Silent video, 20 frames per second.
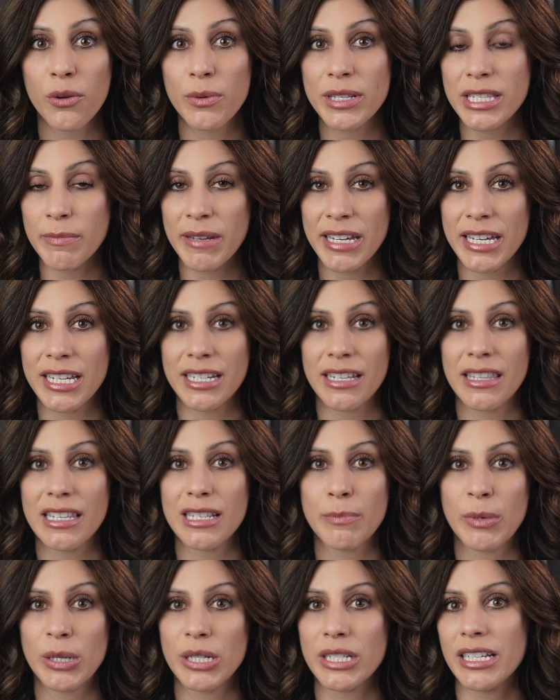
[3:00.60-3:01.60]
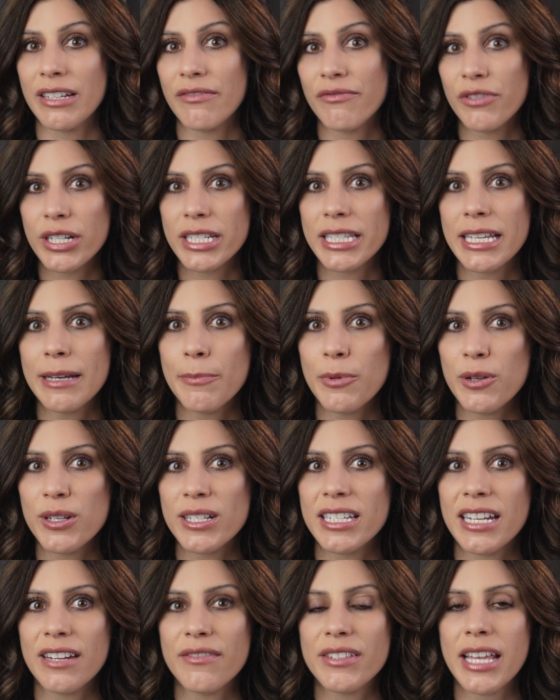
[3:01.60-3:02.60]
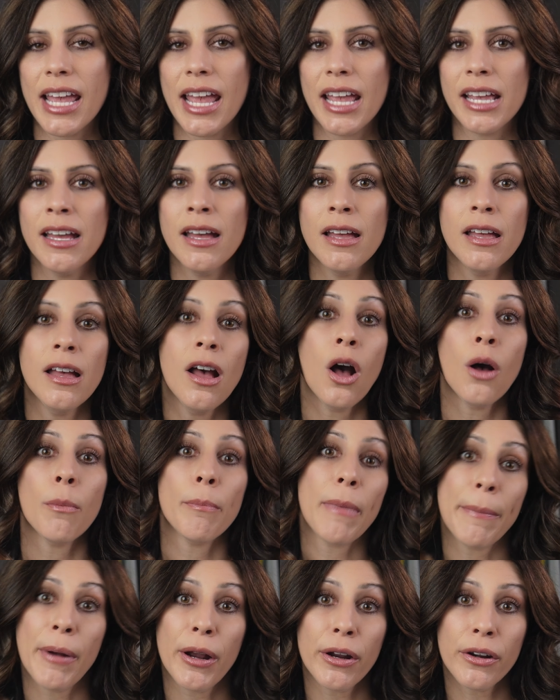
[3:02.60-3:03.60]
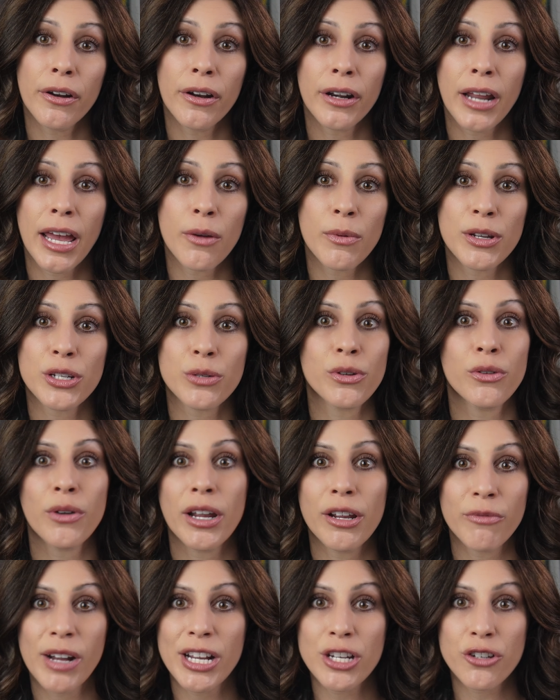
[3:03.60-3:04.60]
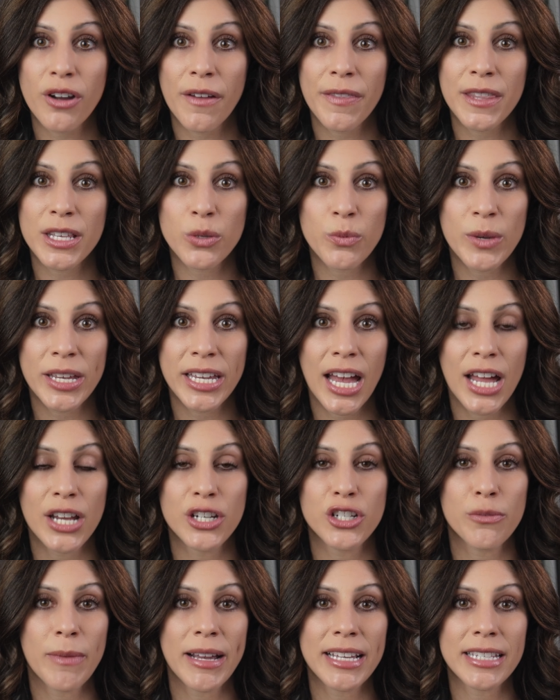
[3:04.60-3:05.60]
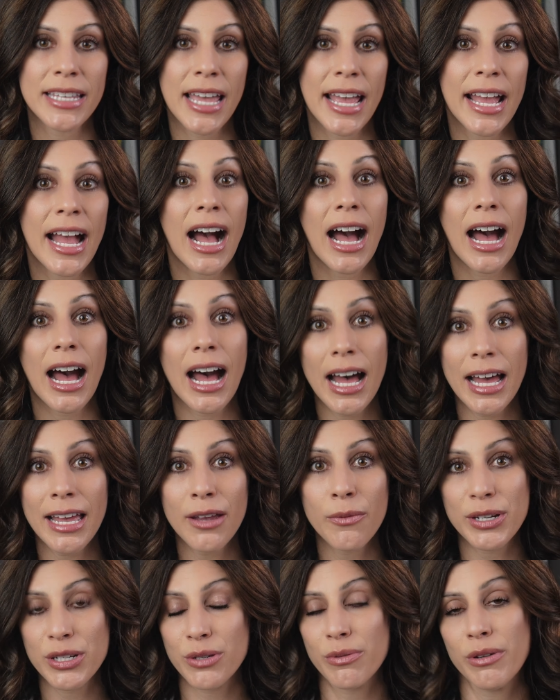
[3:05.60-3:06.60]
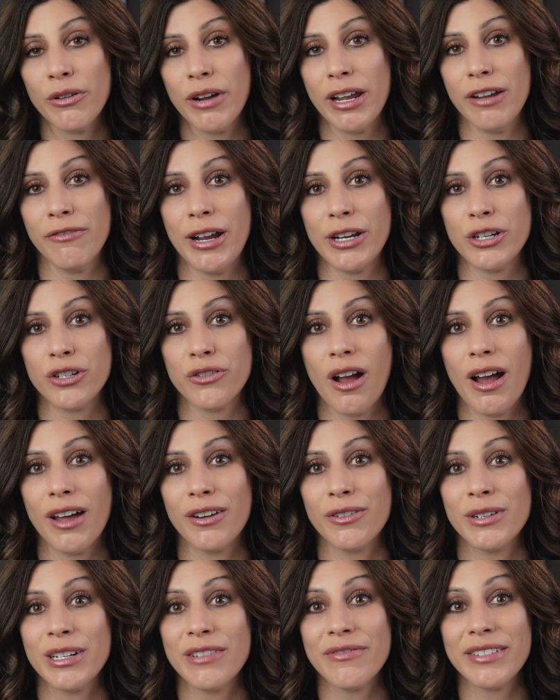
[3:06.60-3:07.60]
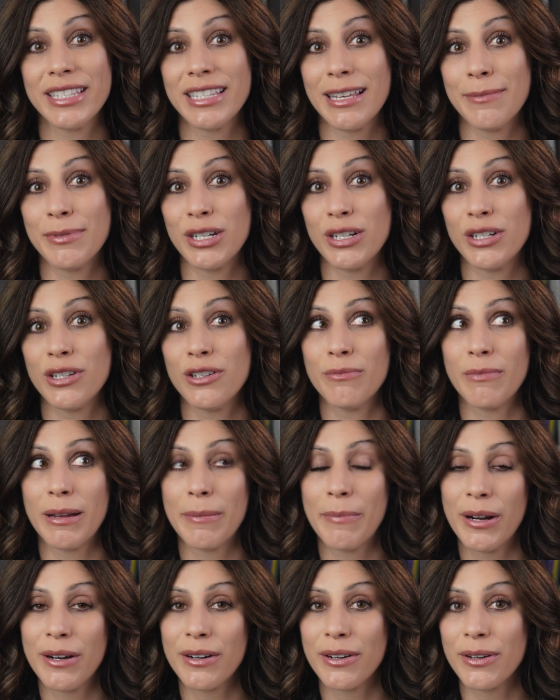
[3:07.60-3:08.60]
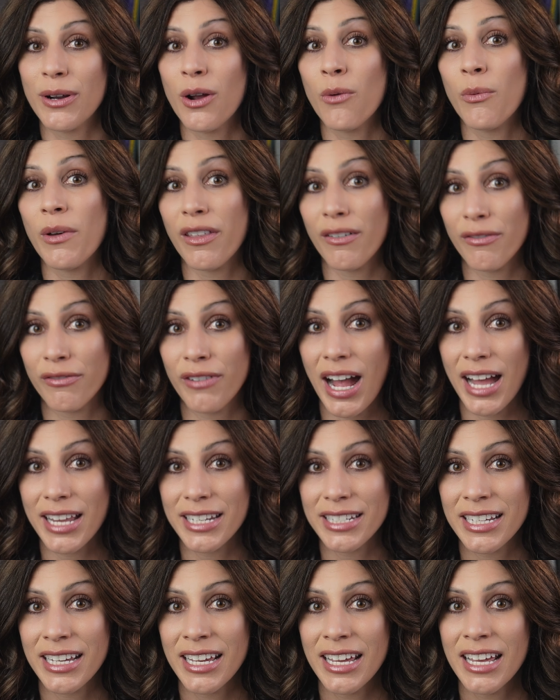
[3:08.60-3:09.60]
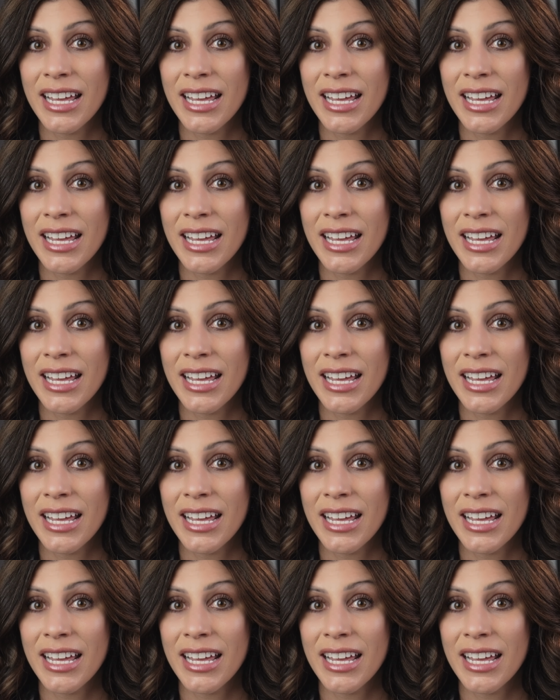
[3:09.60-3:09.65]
when speaking to this person. For example, instead of saying, my partner and I went to a great restaurant this weekend, you might say, I went to a great restaurant, or even substitute my partner with a friend.